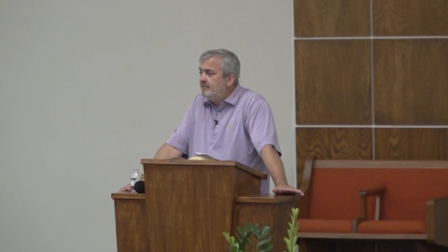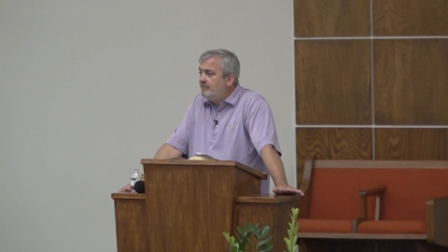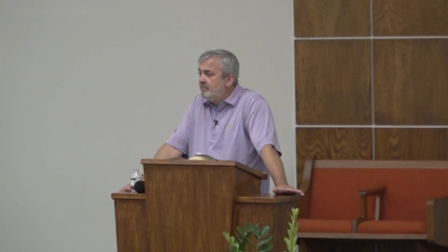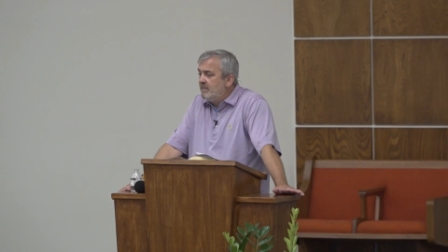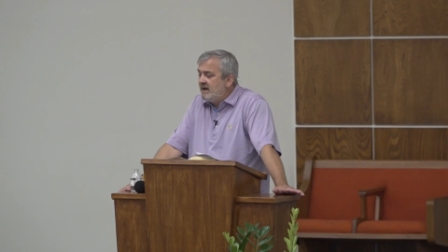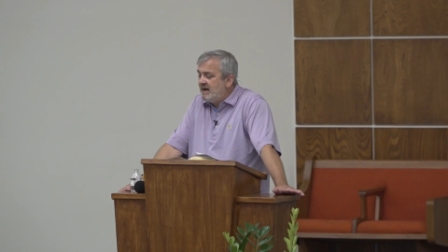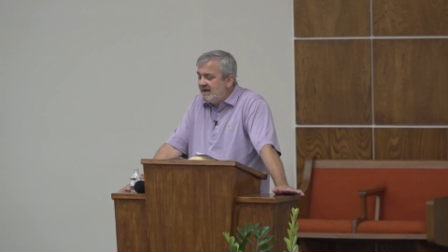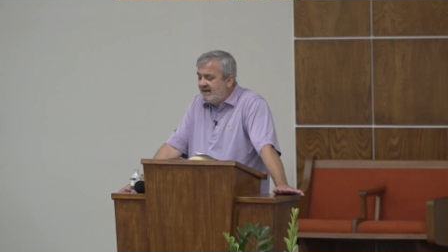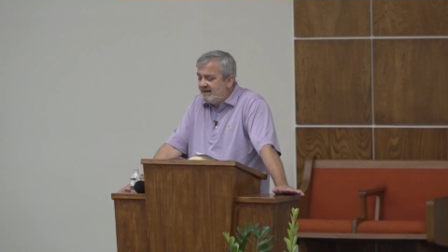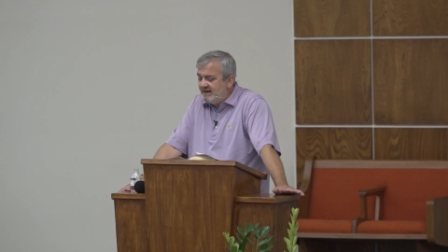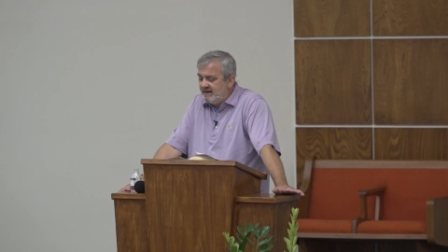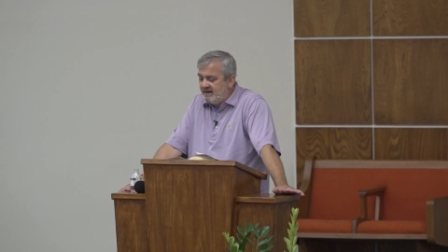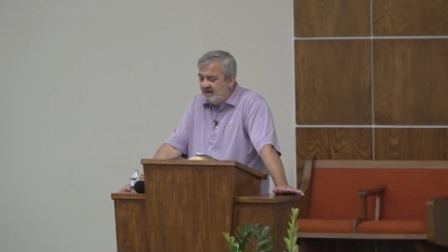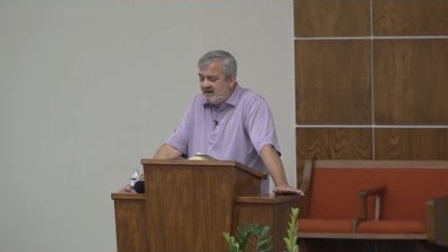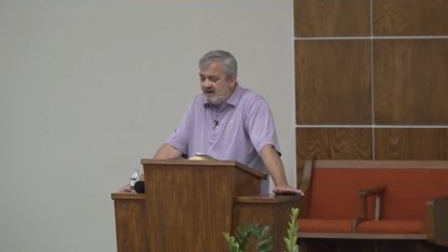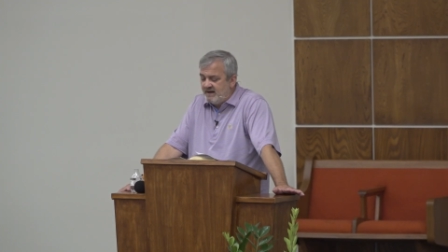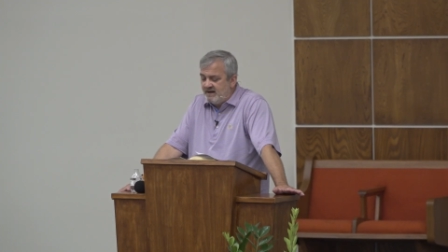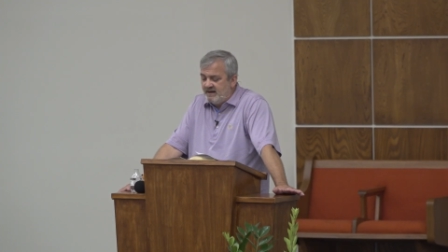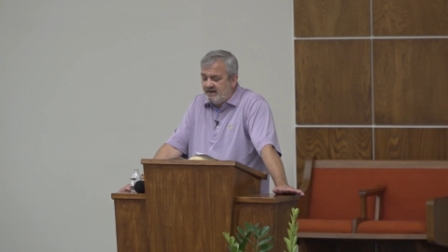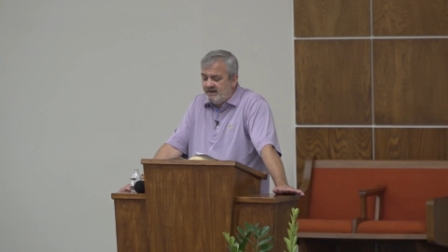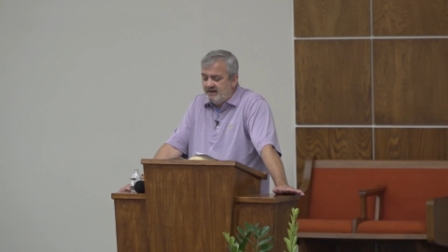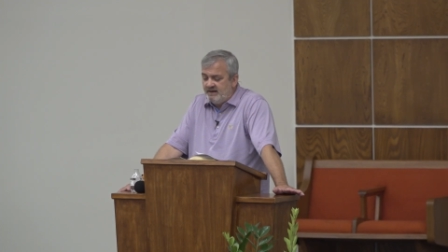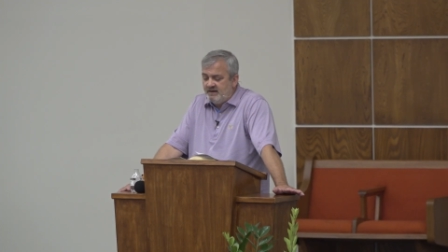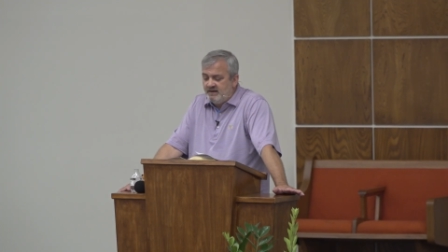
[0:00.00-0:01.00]
my
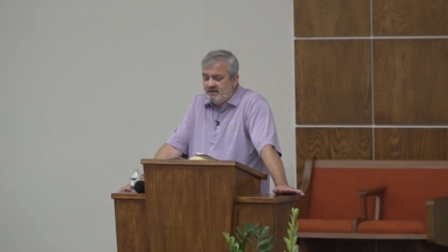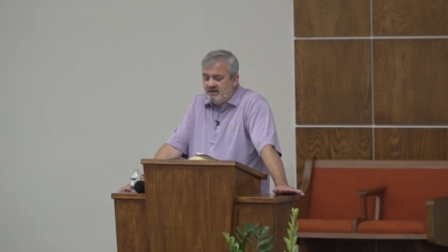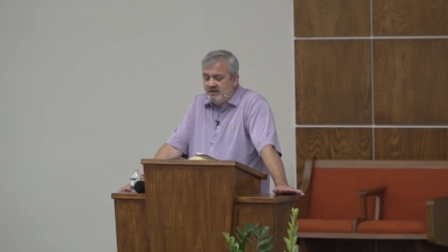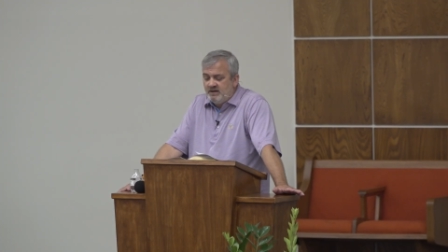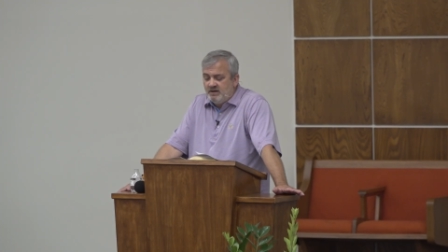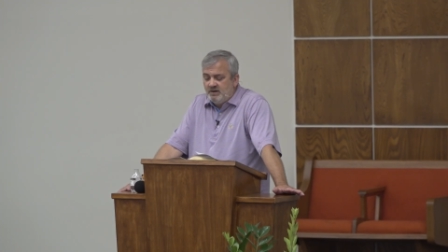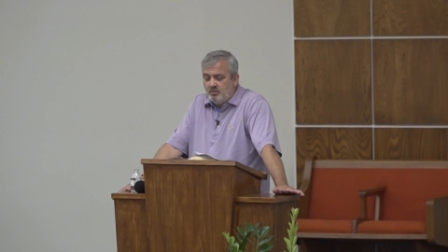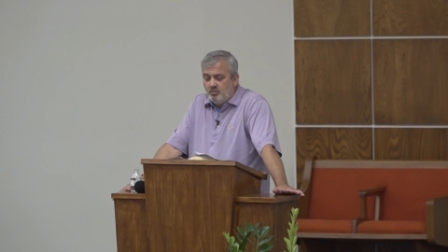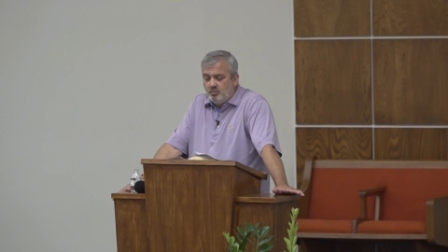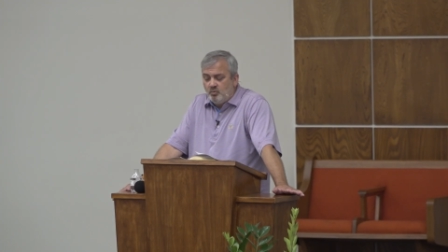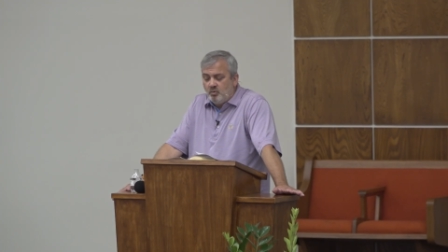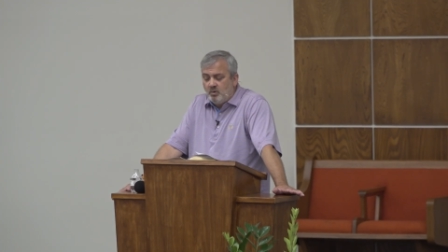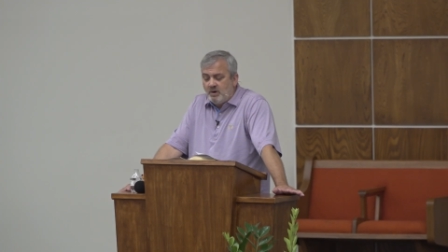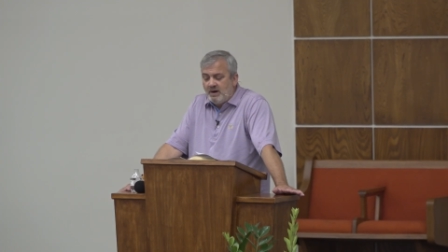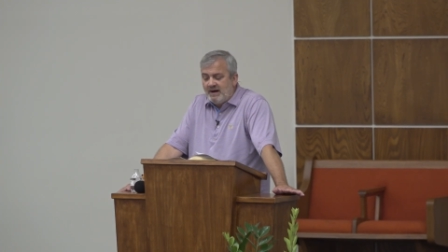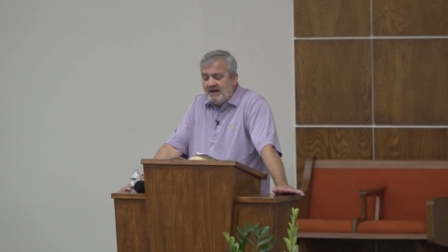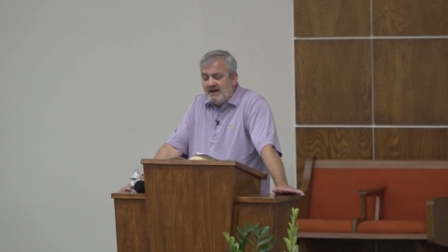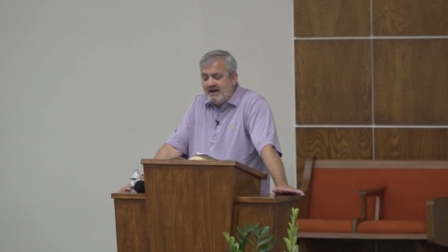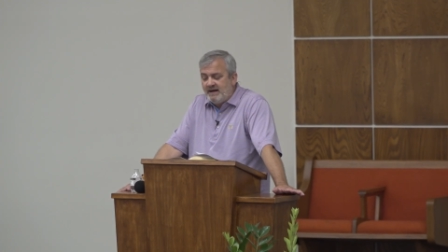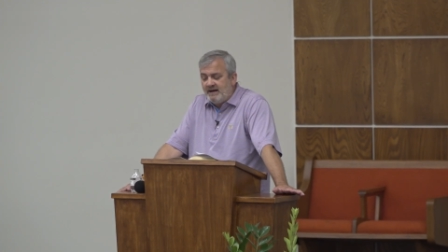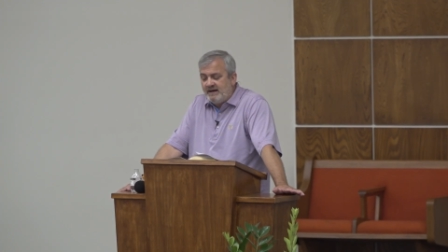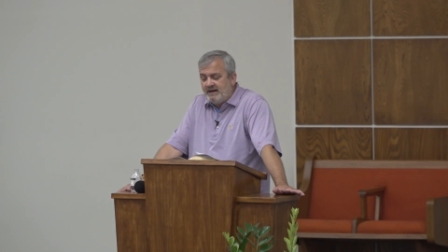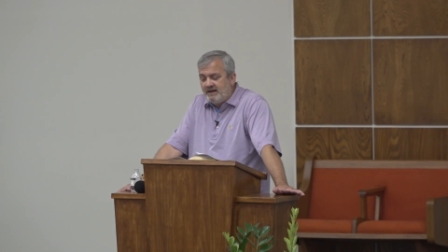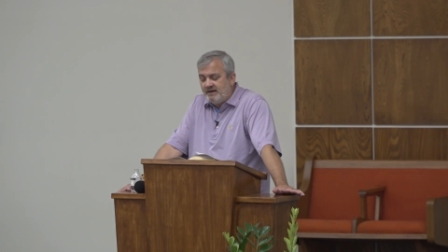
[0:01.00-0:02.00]
God,
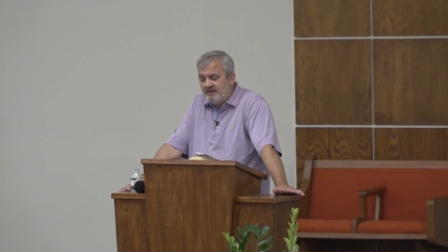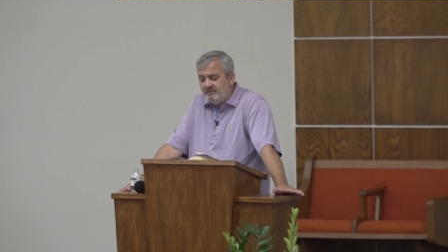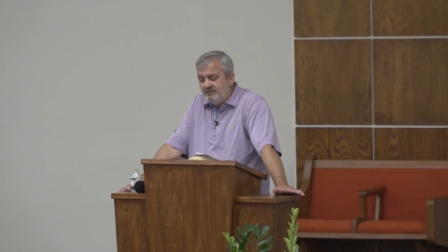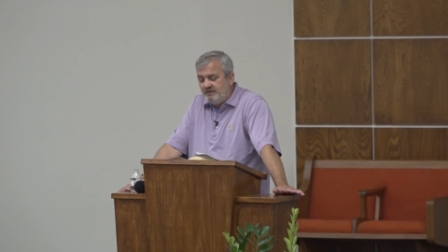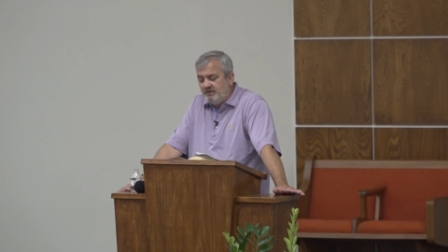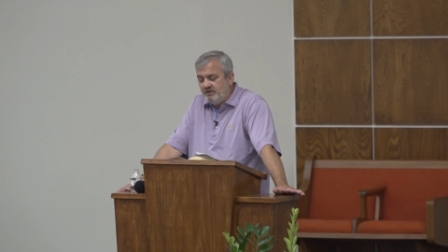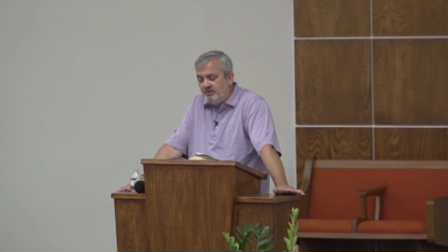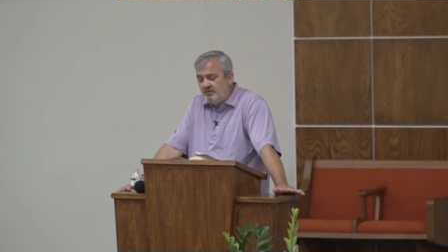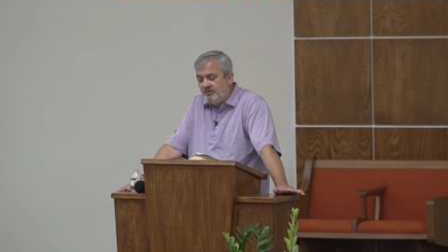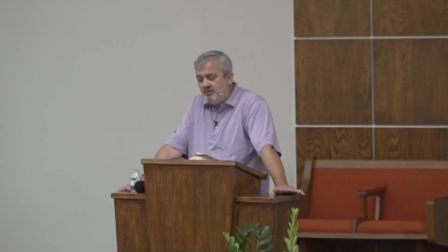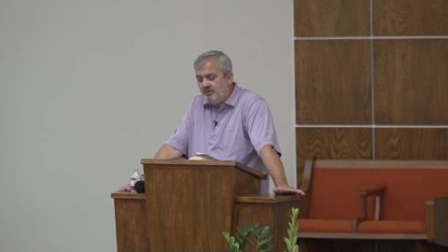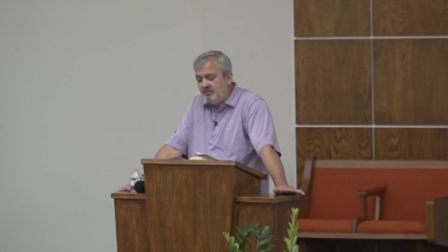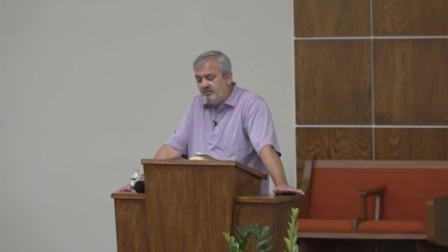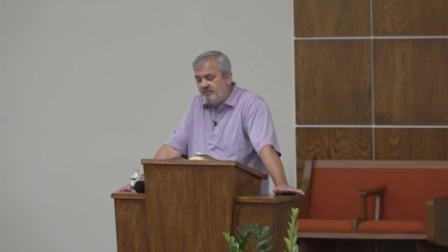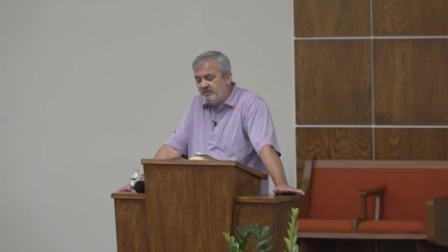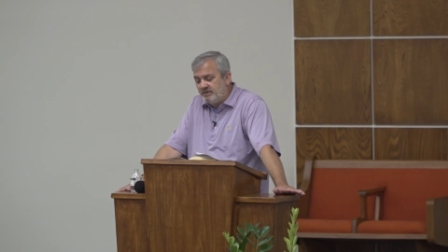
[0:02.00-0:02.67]
why have you